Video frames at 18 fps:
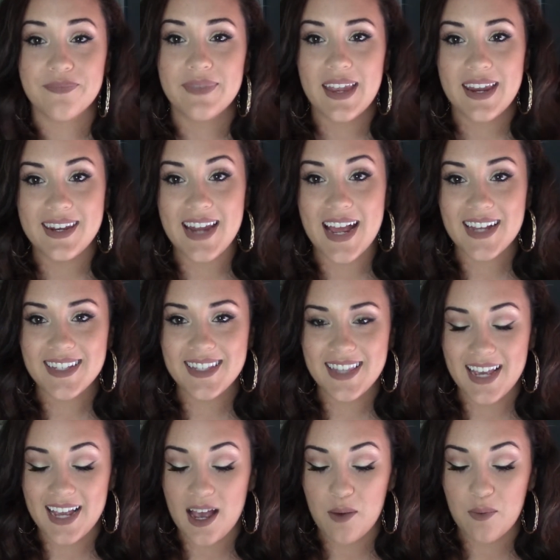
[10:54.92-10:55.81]
Next
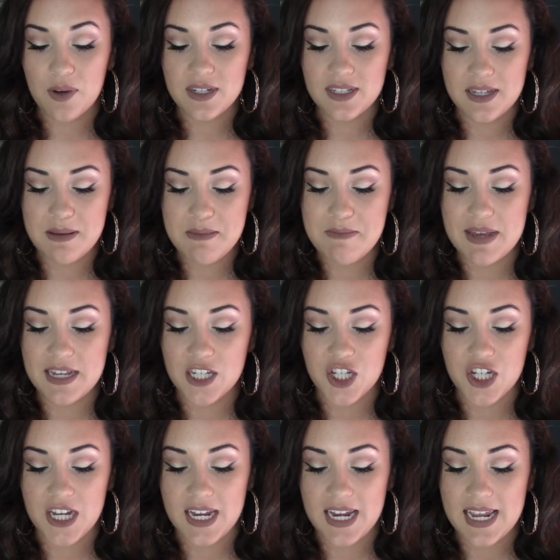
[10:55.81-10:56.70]
thing I want to
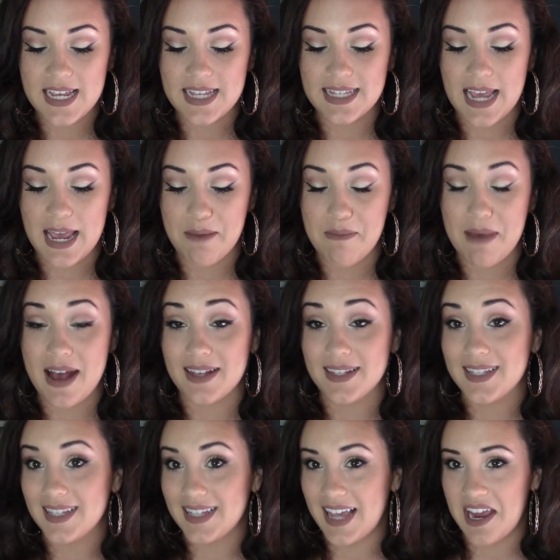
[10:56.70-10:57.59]
mention is a
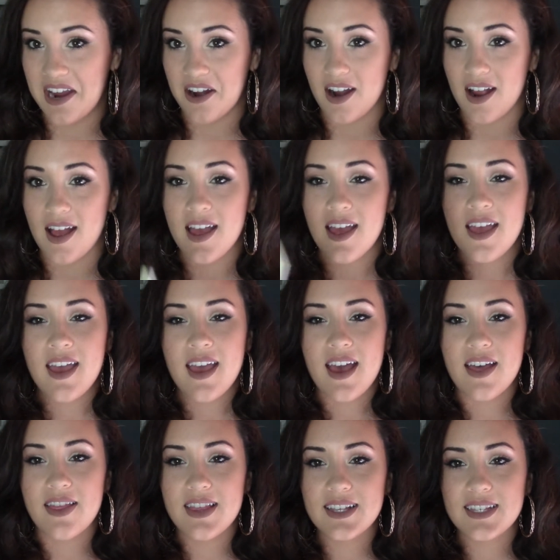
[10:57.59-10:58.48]
mascara,
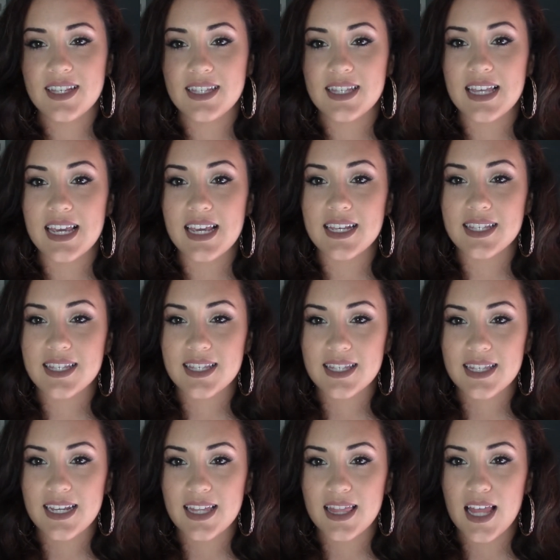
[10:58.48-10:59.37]
and this is the
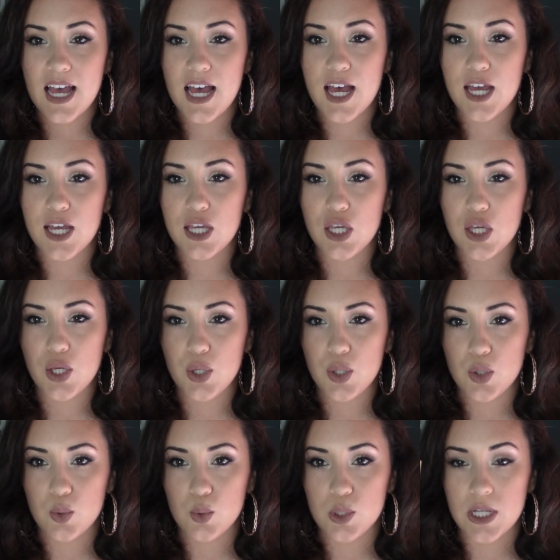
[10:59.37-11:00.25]
Stila
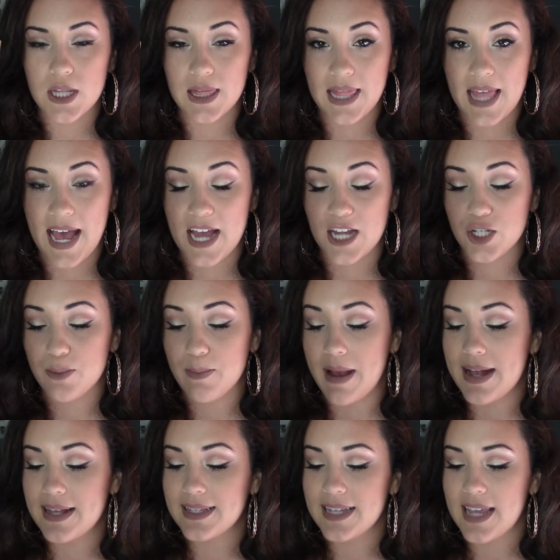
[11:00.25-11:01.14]
Huge Lash
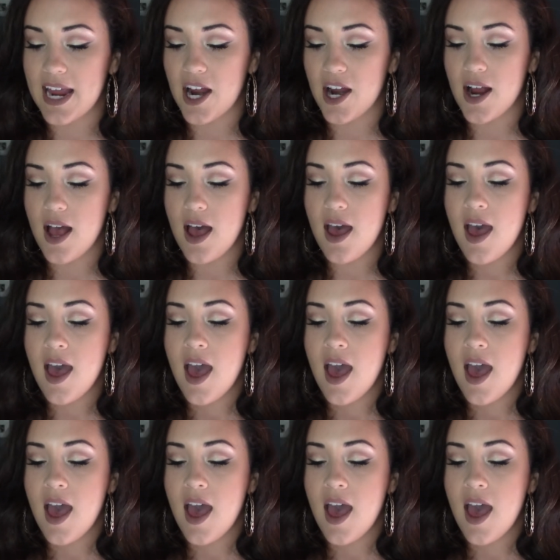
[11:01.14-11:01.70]
Mascara.